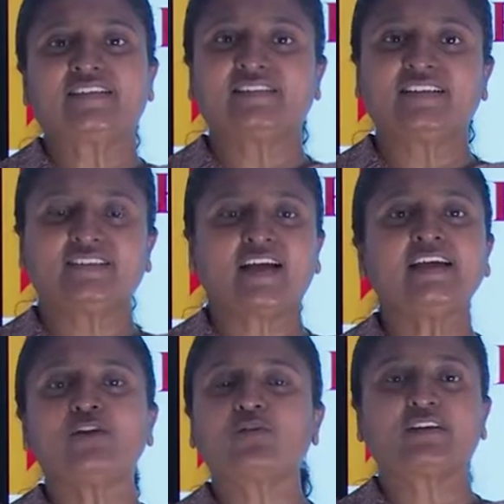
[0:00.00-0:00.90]
Sathya
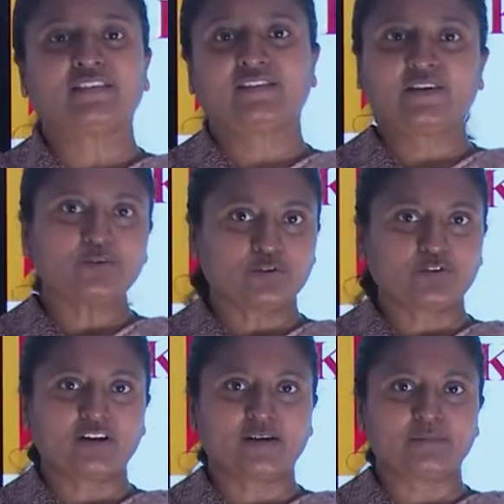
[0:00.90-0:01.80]
Sai Lokaseva
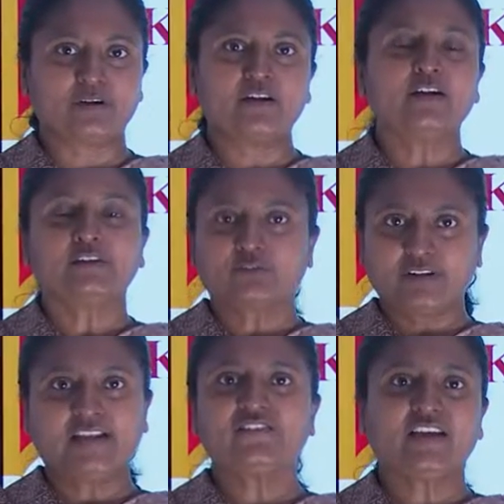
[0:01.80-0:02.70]
Gurukulam.
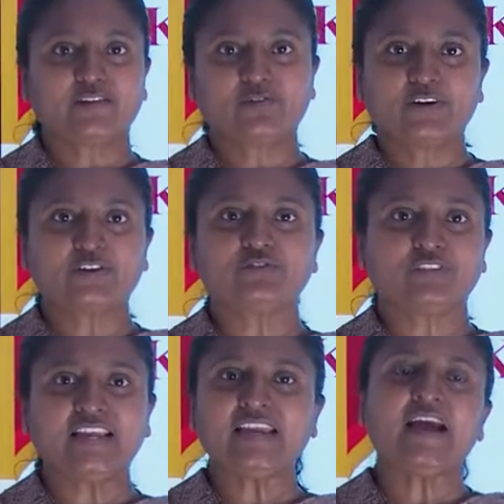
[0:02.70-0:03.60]
Today we are going to
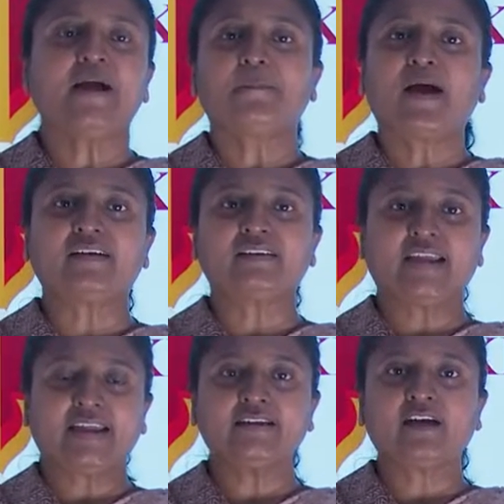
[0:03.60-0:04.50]
see part
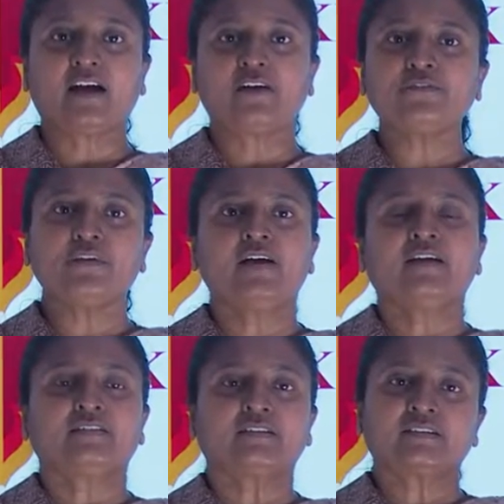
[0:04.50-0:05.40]
8 of
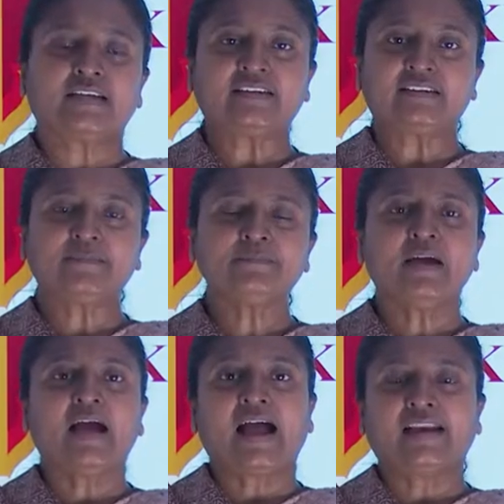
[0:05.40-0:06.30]
the kingdom
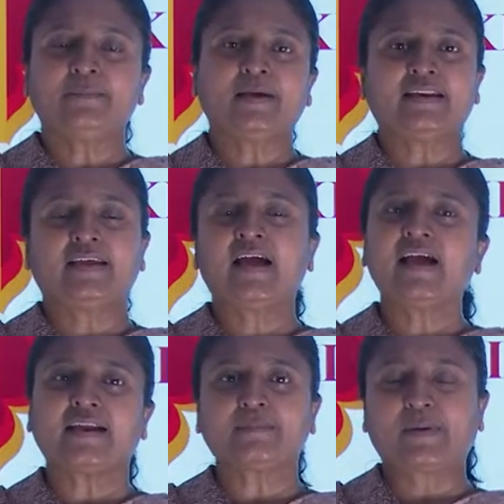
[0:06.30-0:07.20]
Animalia
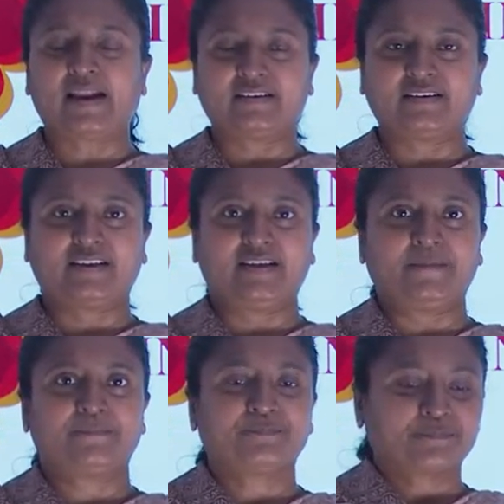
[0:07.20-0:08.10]
and Plantae.
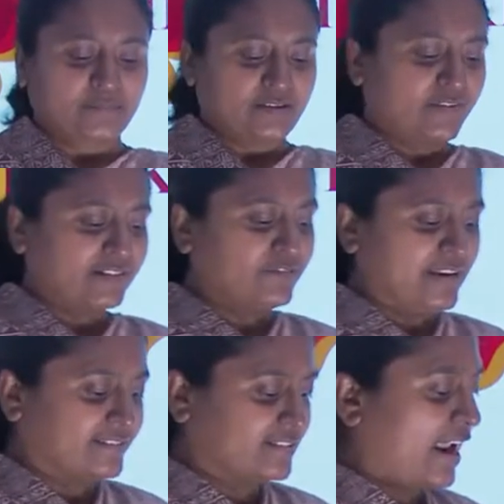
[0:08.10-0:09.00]
First we
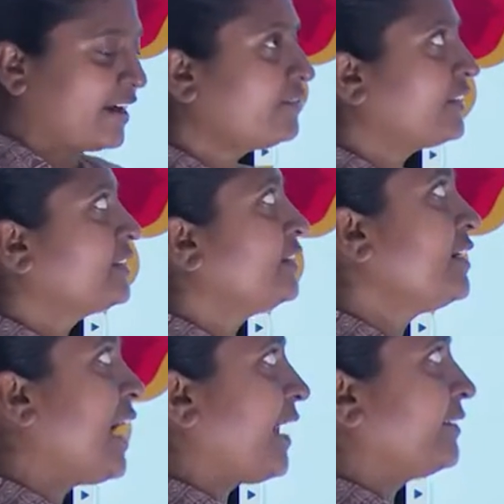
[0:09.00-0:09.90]
will start with the
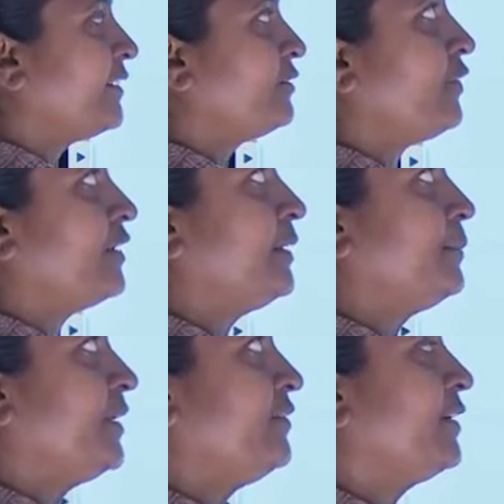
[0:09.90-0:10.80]
answers for the
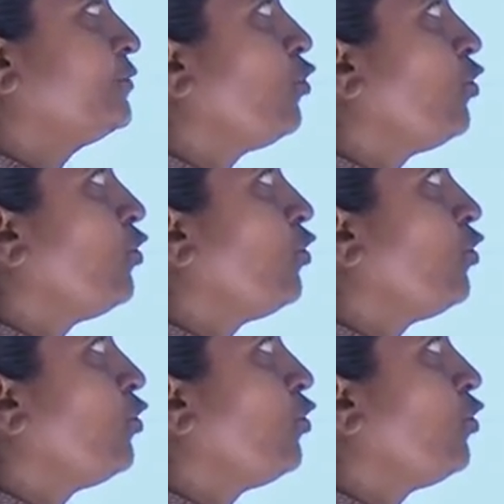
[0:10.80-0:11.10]
previous